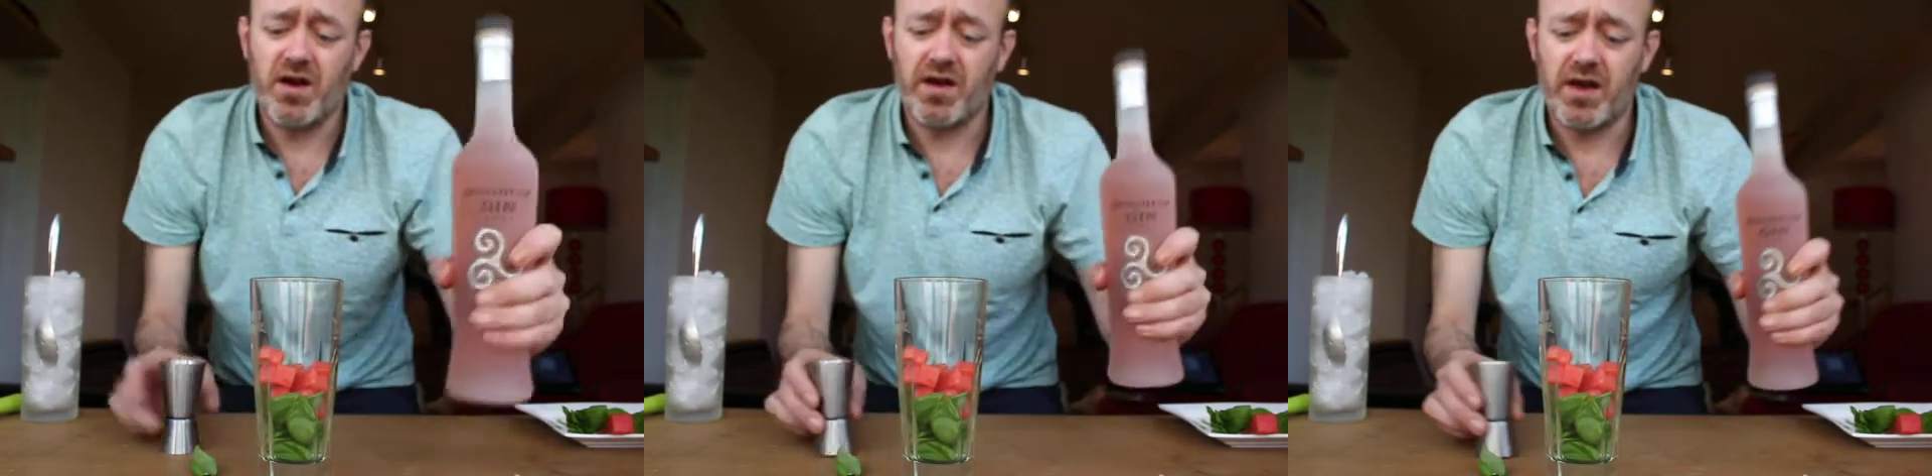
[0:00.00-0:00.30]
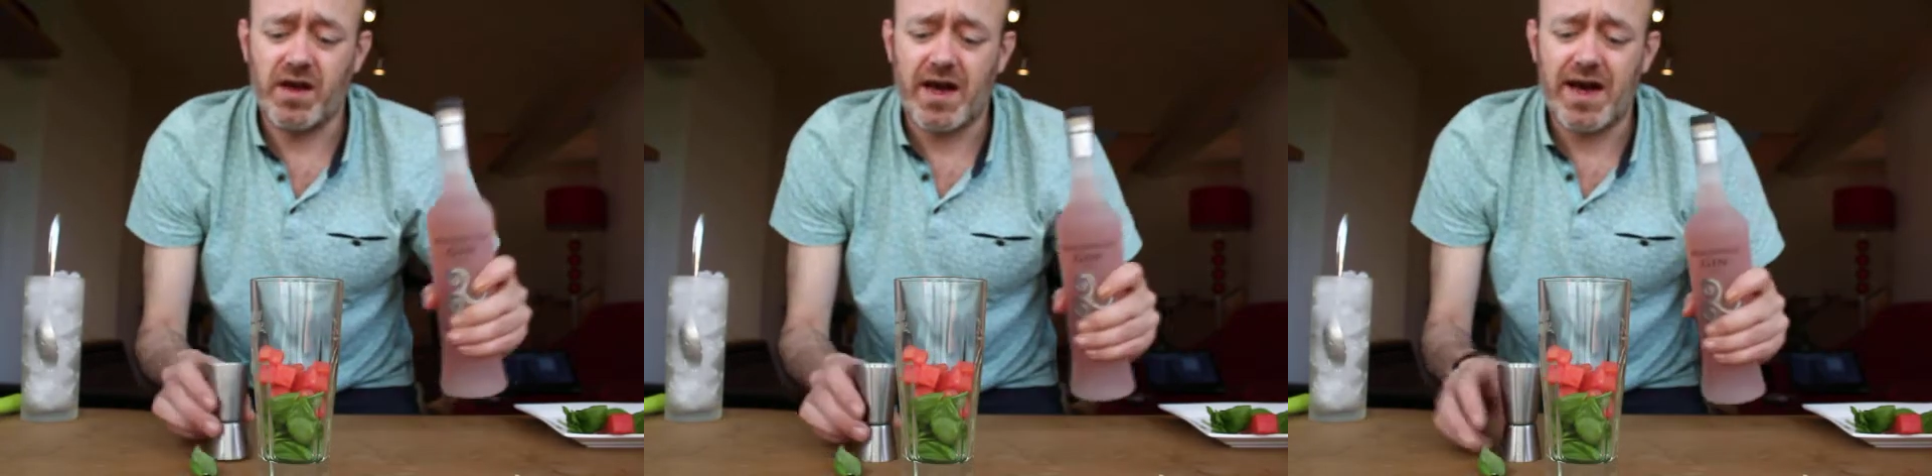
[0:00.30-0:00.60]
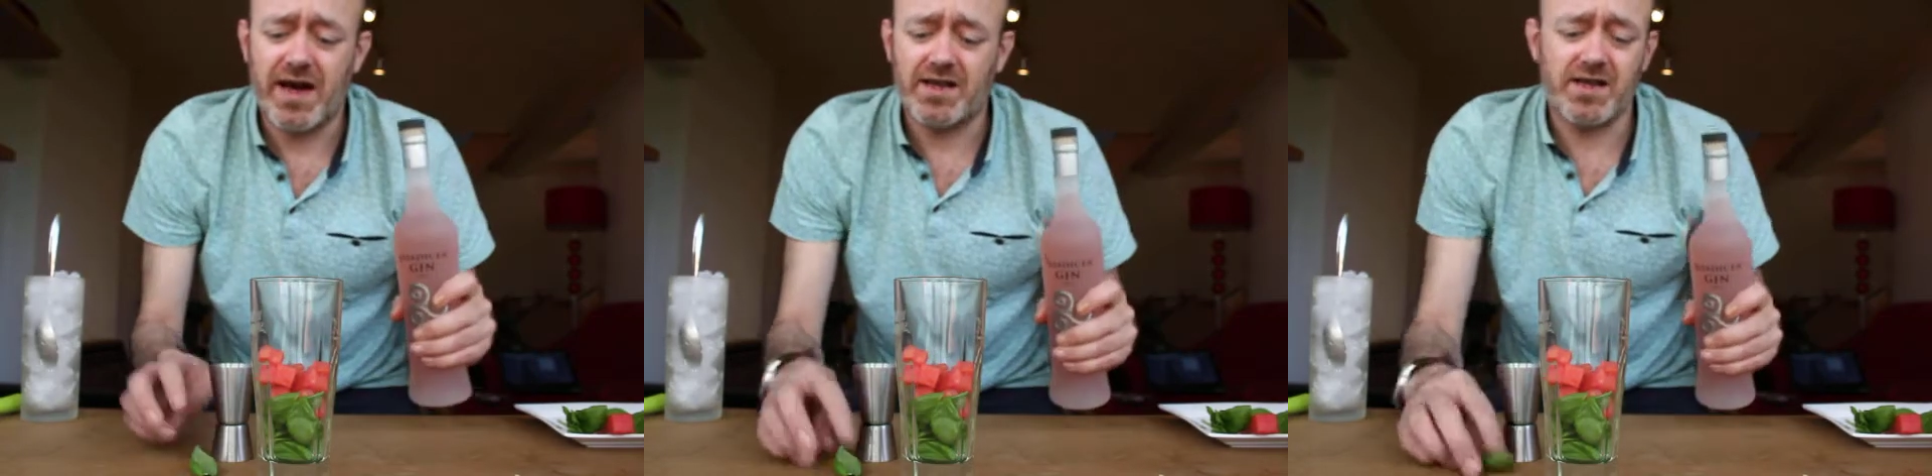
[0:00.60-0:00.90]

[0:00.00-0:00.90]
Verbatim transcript: and then add